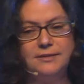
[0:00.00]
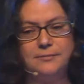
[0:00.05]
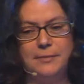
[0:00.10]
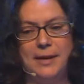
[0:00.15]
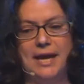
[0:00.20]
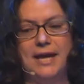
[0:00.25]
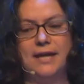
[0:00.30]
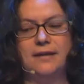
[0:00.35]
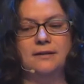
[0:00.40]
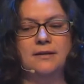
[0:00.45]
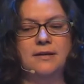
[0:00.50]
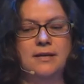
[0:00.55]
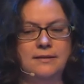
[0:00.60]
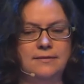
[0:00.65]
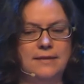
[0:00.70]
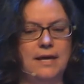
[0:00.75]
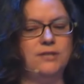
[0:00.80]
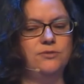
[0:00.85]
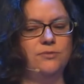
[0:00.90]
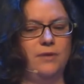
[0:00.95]
pain,
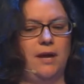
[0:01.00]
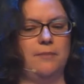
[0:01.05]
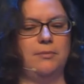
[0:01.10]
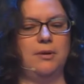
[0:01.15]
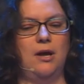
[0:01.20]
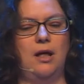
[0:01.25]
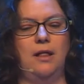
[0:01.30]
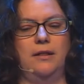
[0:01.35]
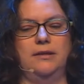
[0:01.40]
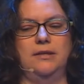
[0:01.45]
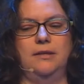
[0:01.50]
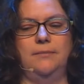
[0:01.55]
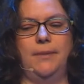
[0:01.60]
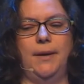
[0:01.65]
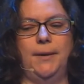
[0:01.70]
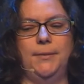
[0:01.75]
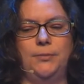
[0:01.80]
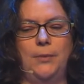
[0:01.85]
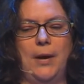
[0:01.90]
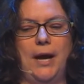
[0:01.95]
that's what I've been calling the
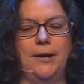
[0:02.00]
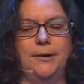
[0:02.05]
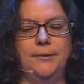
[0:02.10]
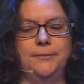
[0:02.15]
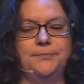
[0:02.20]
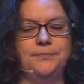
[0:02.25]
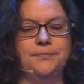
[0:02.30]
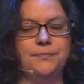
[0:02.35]
barbed wire.